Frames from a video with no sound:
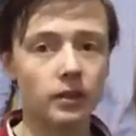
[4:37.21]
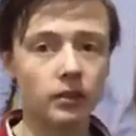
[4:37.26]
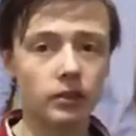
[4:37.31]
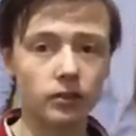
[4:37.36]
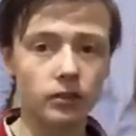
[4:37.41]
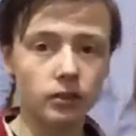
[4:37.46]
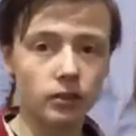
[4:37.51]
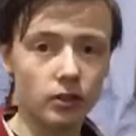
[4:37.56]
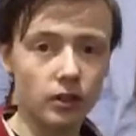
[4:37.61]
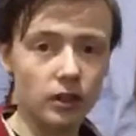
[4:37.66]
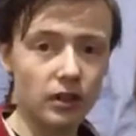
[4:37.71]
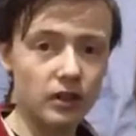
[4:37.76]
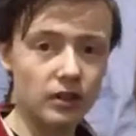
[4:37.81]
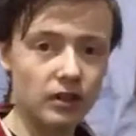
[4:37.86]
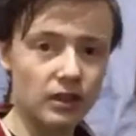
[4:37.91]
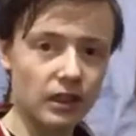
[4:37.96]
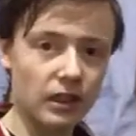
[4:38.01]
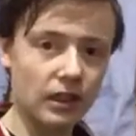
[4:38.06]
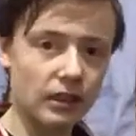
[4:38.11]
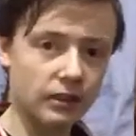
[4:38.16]
So
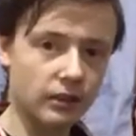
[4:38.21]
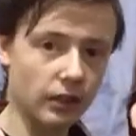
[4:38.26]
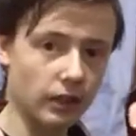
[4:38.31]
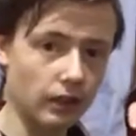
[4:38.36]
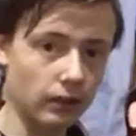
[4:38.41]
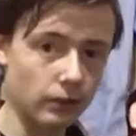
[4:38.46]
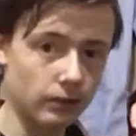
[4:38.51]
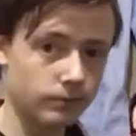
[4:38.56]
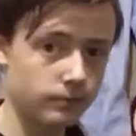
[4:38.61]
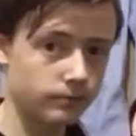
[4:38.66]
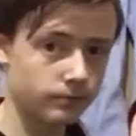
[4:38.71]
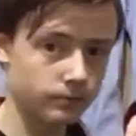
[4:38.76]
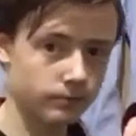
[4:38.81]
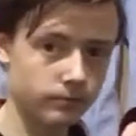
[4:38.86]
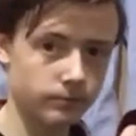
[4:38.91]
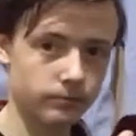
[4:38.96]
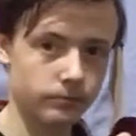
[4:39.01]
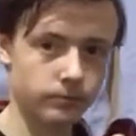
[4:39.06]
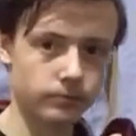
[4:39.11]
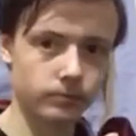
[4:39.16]
you can tell.
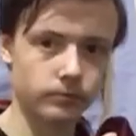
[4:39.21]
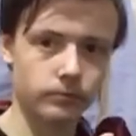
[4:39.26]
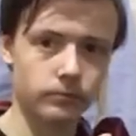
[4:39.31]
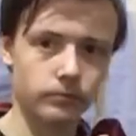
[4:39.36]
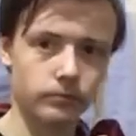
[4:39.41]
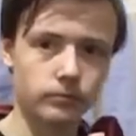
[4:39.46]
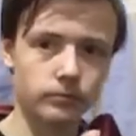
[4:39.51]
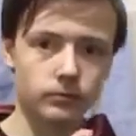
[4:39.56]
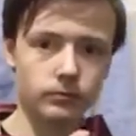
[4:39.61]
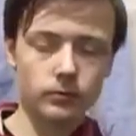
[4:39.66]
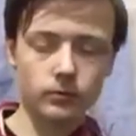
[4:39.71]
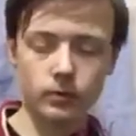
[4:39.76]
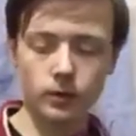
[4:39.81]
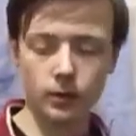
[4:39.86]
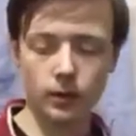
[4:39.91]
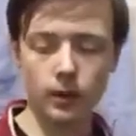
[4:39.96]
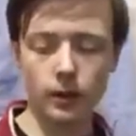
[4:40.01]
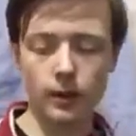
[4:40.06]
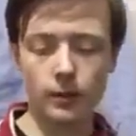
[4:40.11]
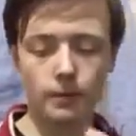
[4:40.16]

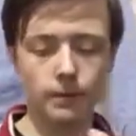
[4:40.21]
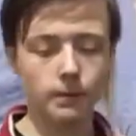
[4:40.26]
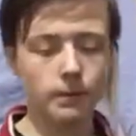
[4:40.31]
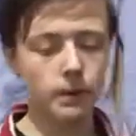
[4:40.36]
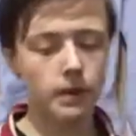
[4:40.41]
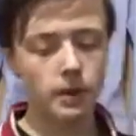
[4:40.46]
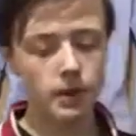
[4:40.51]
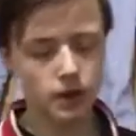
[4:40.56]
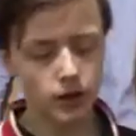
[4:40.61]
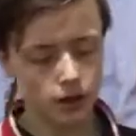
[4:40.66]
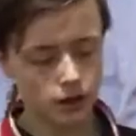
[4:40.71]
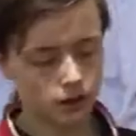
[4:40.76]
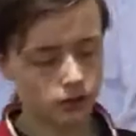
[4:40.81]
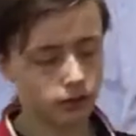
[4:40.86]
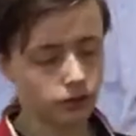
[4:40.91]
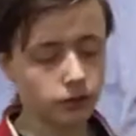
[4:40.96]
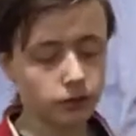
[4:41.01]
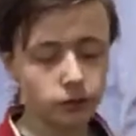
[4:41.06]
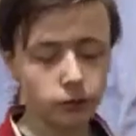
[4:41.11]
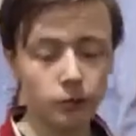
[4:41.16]
Okay, so
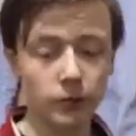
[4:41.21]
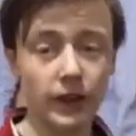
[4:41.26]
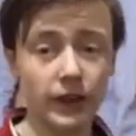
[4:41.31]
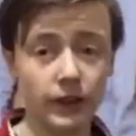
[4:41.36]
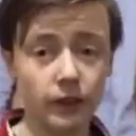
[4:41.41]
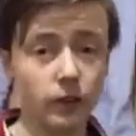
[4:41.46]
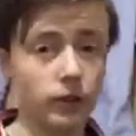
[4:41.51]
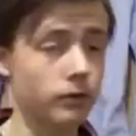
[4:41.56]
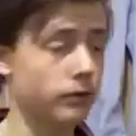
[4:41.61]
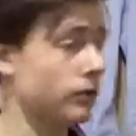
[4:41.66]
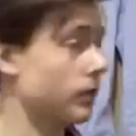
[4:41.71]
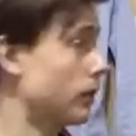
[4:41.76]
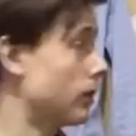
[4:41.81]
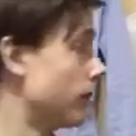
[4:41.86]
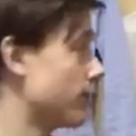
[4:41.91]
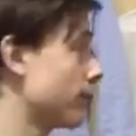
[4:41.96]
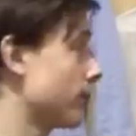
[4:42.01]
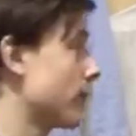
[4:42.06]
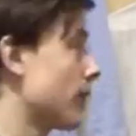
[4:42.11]
this is what I go for.